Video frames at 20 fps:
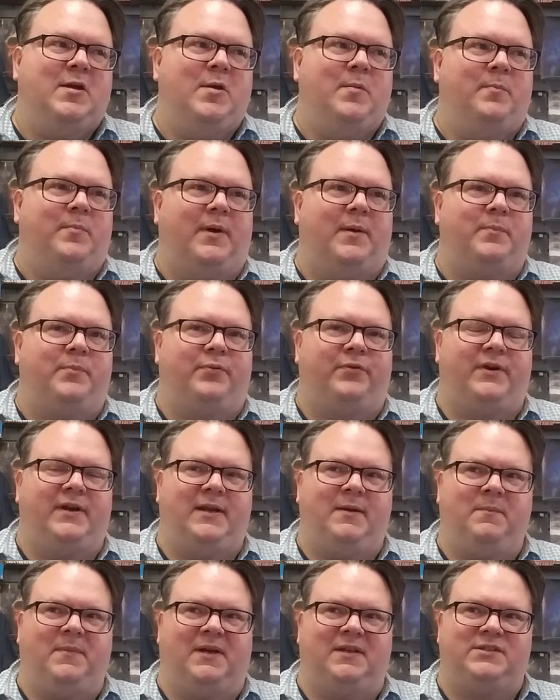but pretty
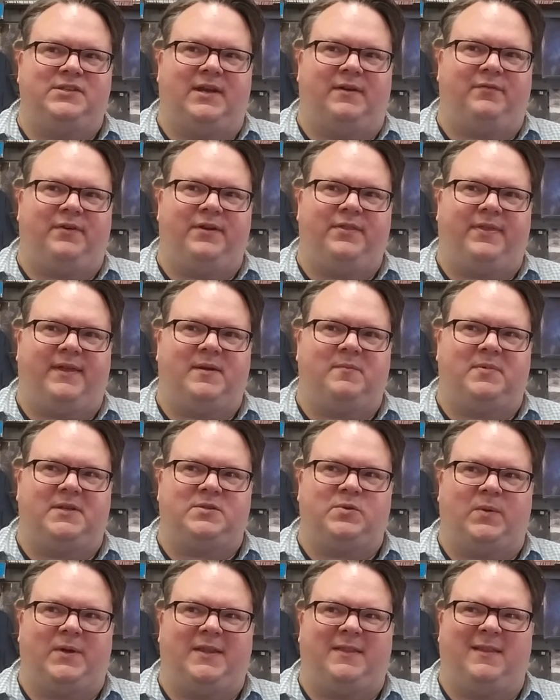much everything
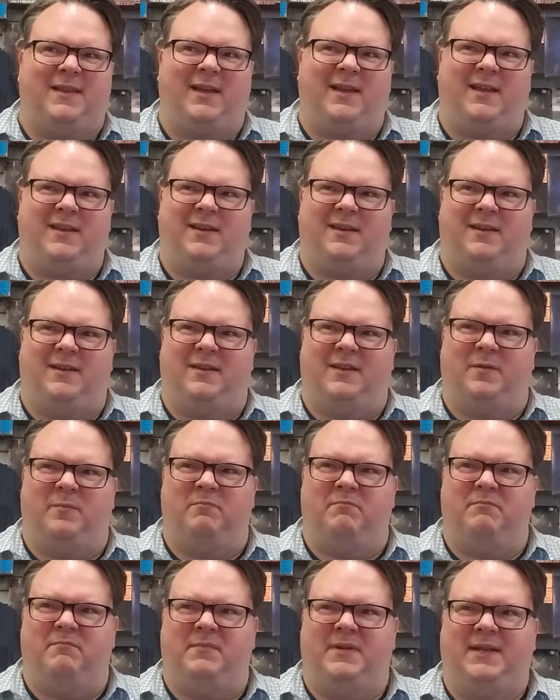between then and the
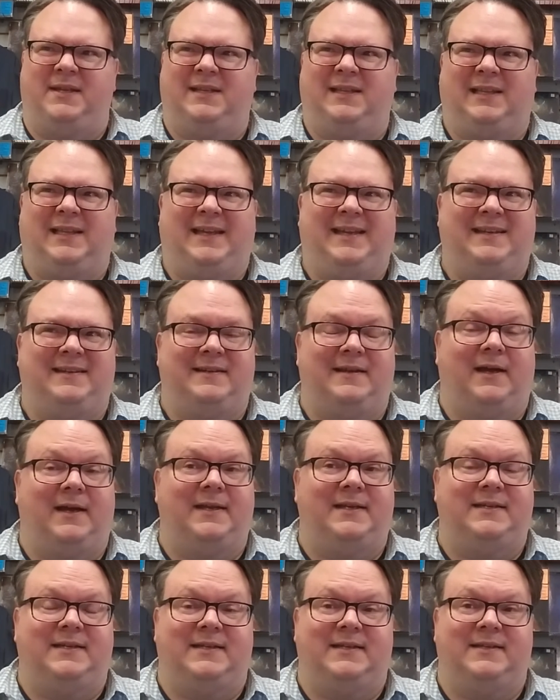mid late
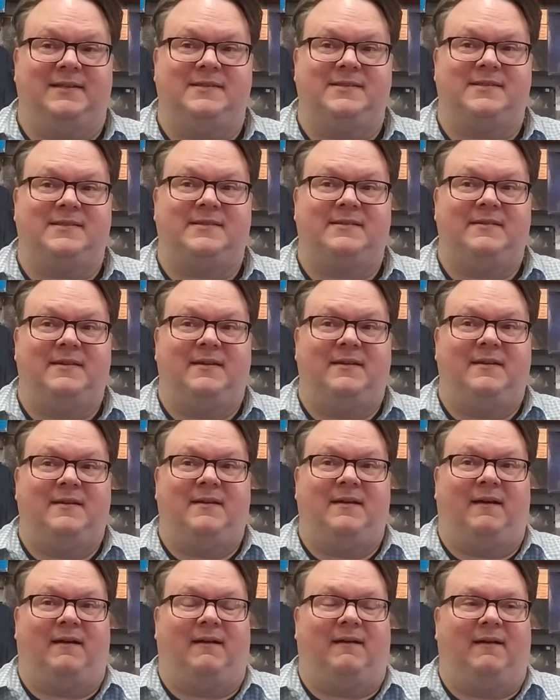90s
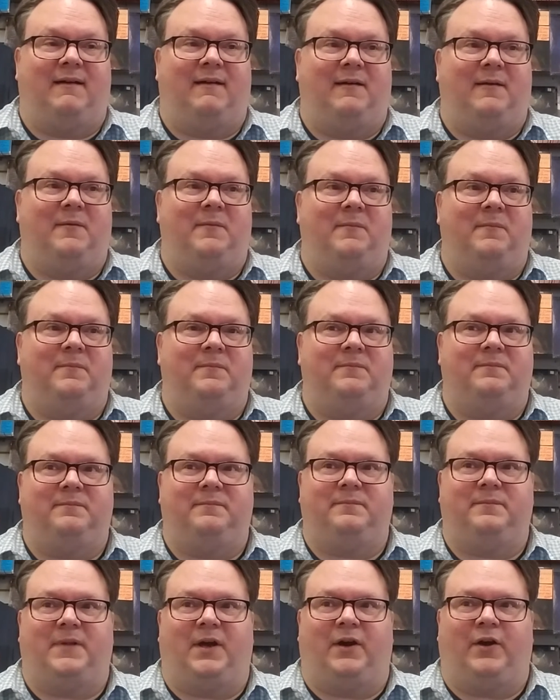um,
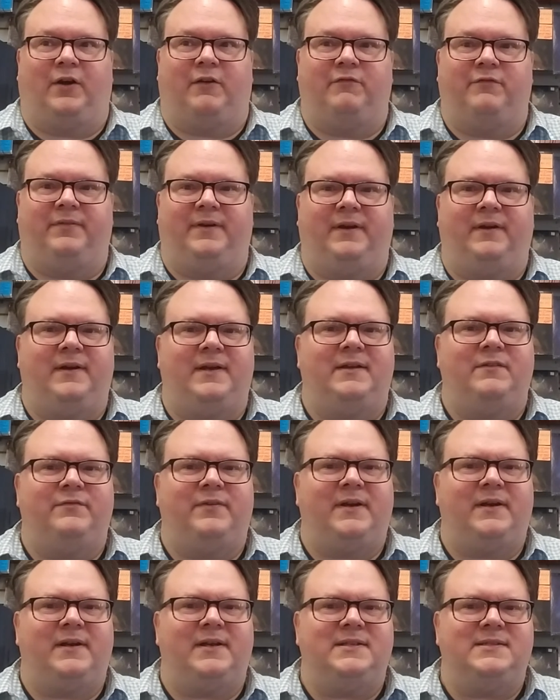are very,
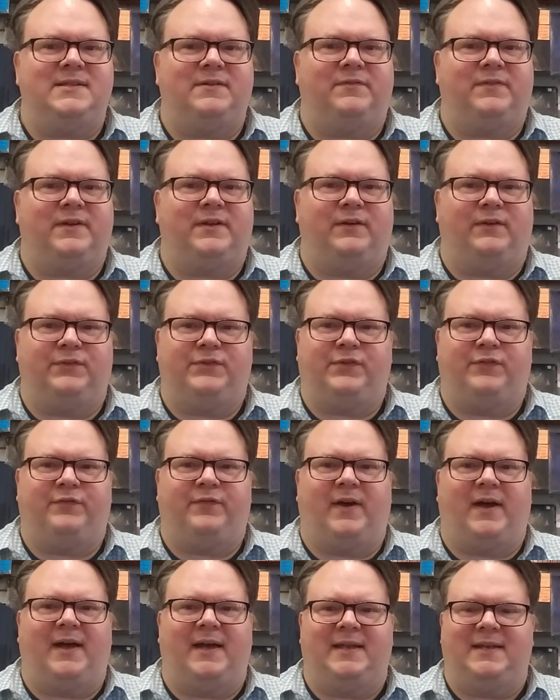very difficult to
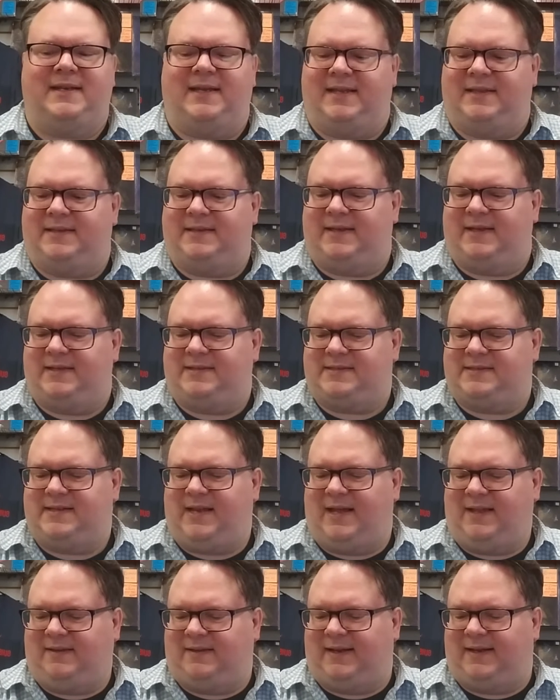find. And it's
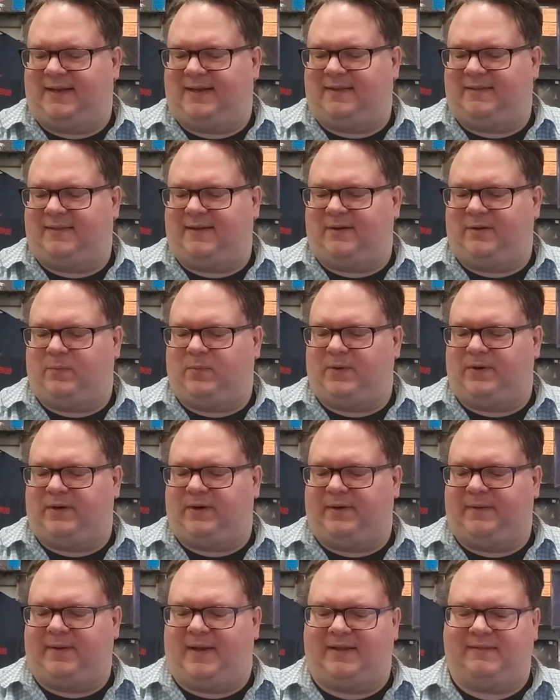not like there
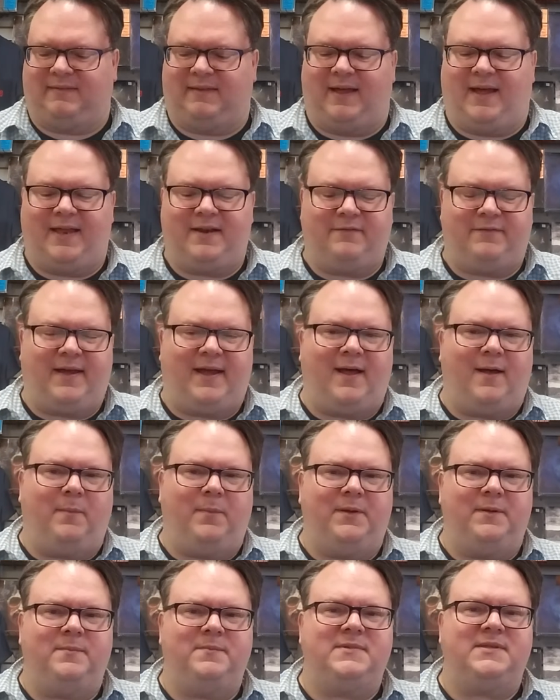were a lot of
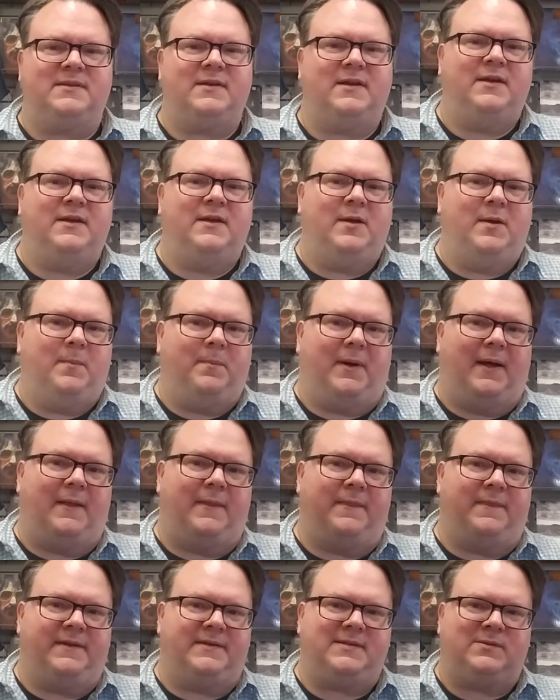albums,
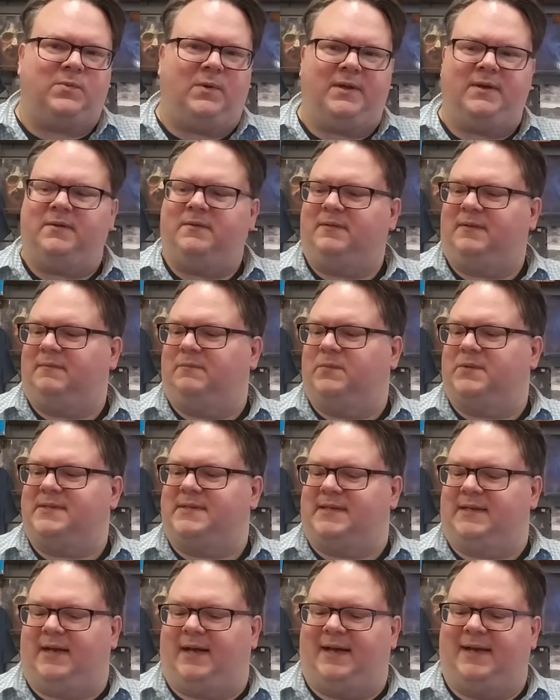but this one was
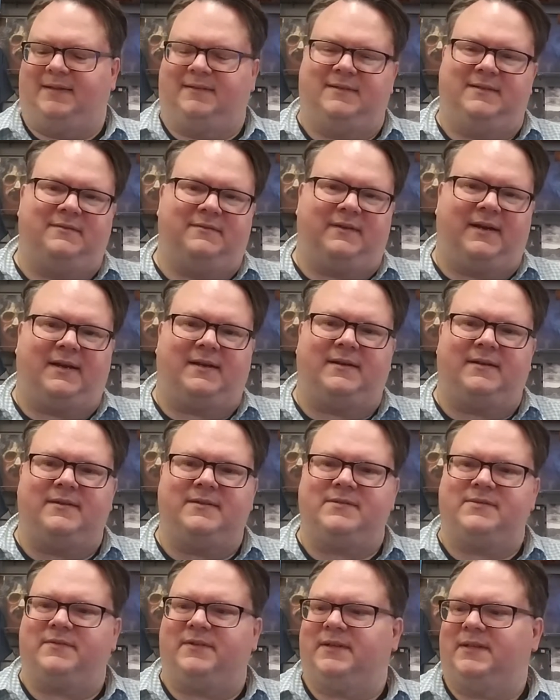an Island
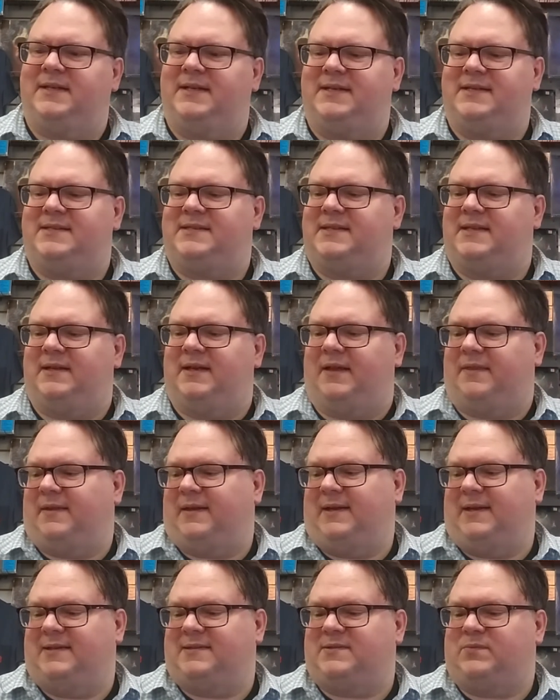Records release. I
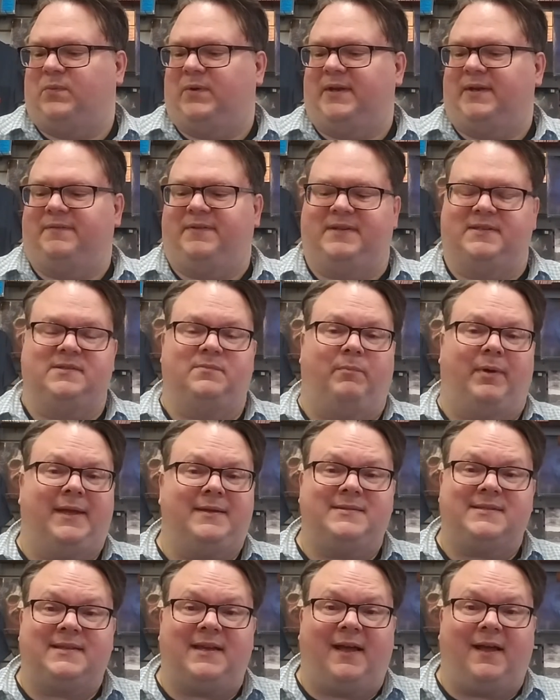think it's one of his
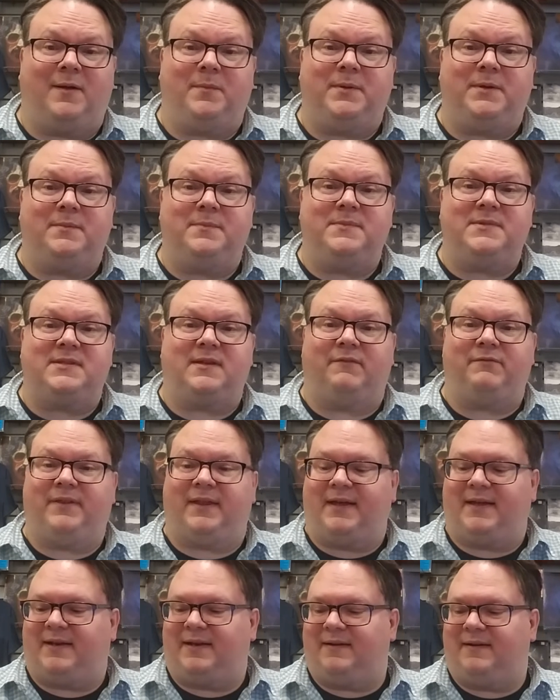best albums of
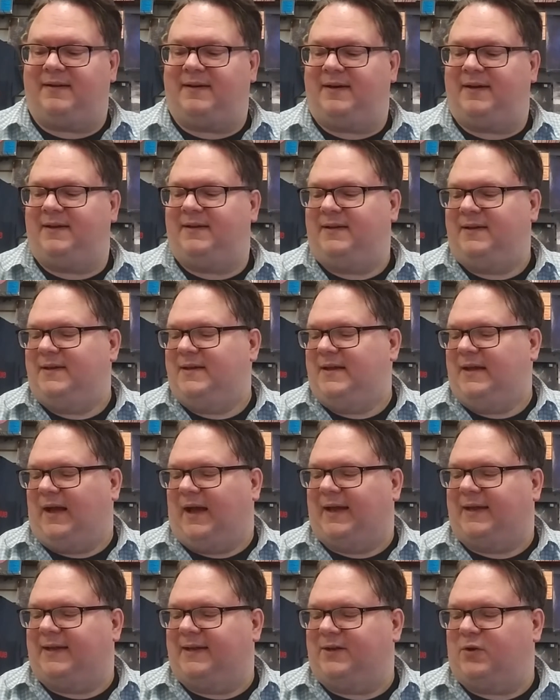that era.
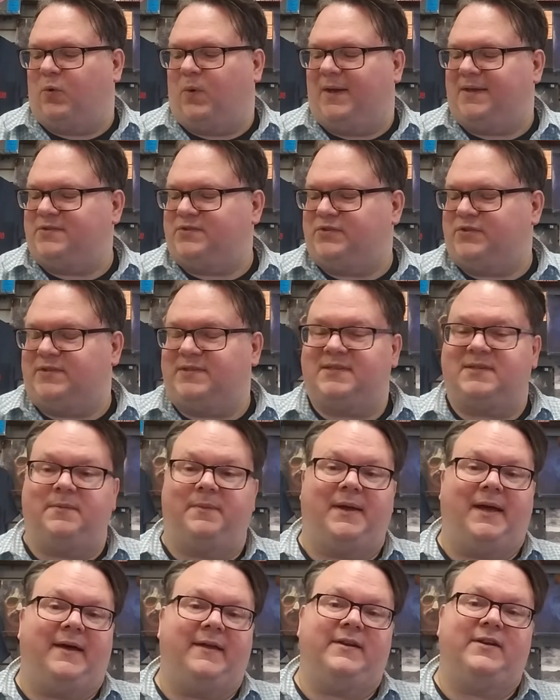I get questions
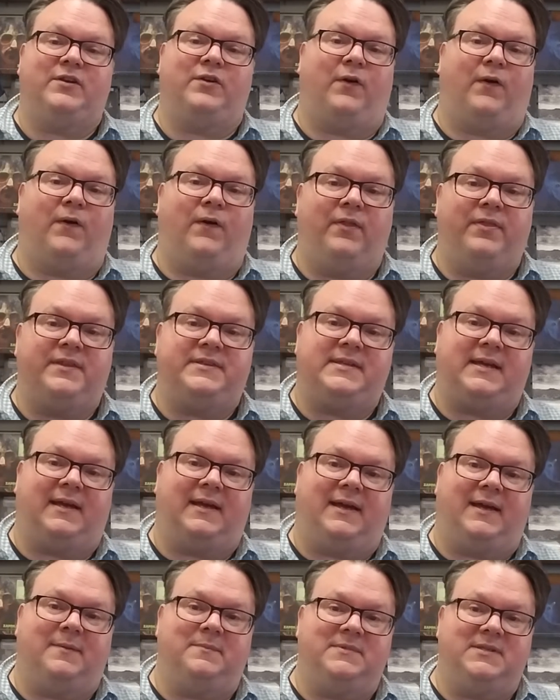about it all the
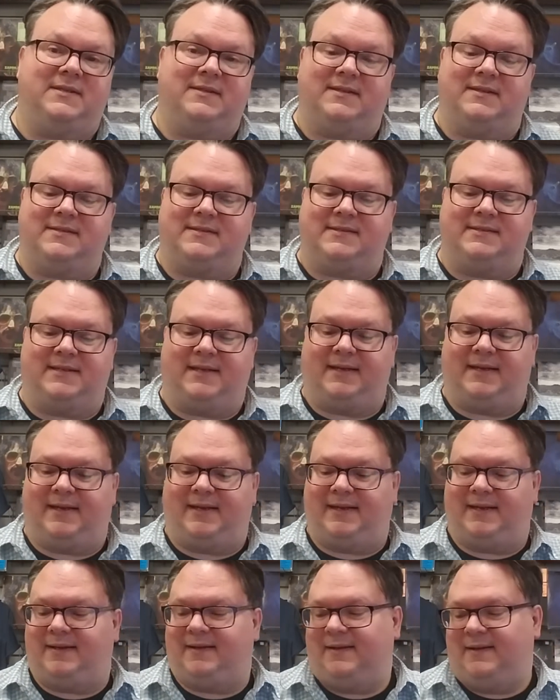time to this
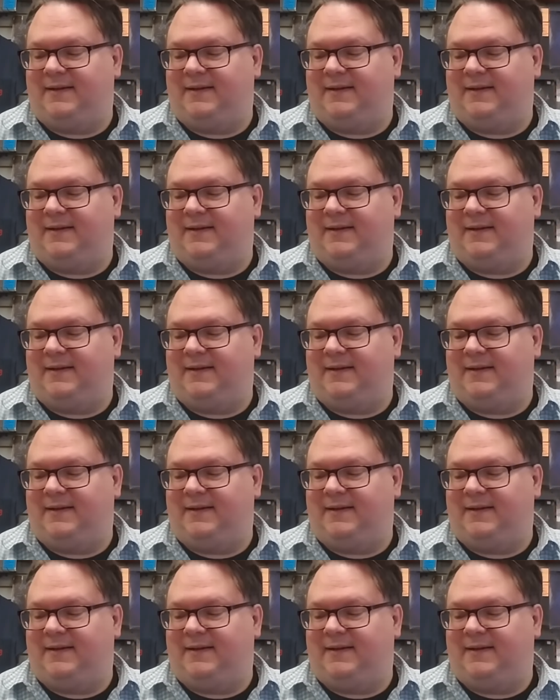day.